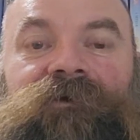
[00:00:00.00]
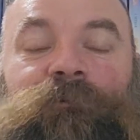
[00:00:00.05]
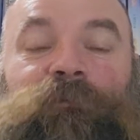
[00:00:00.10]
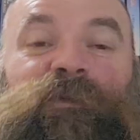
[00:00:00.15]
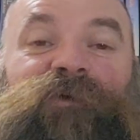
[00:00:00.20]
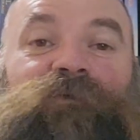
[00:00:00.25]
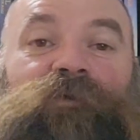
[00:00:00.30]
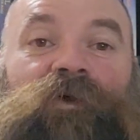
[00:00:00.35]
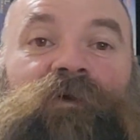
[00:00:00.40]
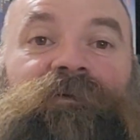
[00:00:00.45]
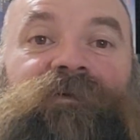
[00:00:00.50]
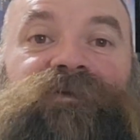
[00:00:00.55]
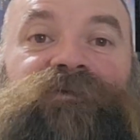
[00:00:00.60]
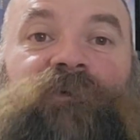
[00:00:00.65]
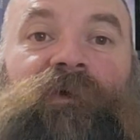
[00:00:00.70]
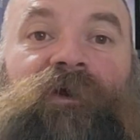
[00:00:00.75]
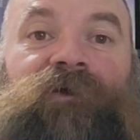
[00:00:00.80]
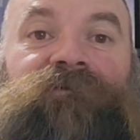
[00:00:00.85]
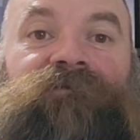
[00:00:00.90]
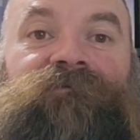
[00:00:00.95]
But if you want to be the
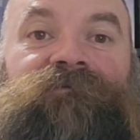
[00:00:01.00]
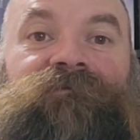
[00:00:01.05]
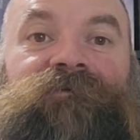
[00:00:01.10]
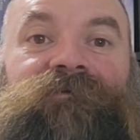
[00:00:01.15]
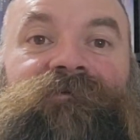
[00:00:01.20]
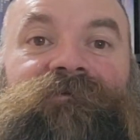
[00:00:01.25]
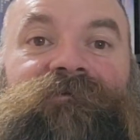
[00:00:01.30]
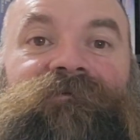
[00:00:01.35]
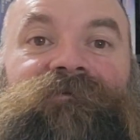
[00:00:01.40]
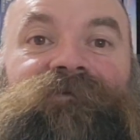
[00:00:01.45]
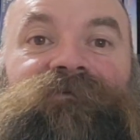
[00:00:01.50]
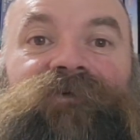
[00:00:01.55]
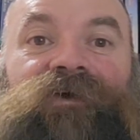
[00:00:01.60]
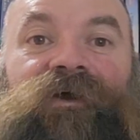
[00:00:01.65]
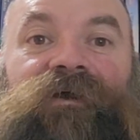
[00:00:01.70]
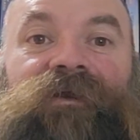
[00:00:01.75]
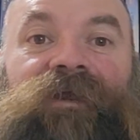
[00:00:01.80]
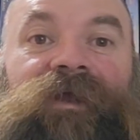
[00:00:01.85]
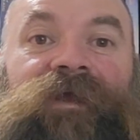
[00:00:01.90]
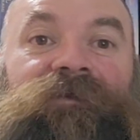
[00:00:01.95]
Spartan, you've
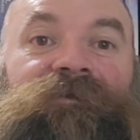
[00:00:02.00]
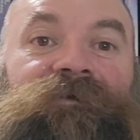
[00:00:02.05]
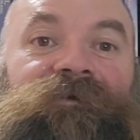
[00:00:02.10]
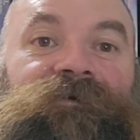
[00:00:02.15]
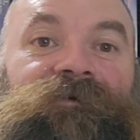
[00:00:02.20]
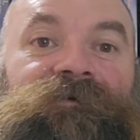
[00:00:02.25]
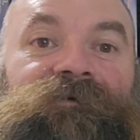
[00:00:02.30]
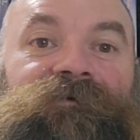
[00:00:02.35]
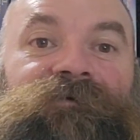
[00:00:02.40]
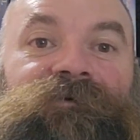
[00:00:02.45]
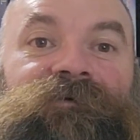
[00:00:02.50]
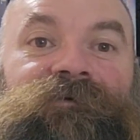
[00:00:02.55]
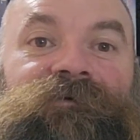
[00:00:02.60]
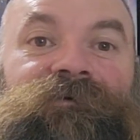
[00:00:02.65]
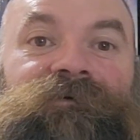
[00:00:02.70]
got Halo,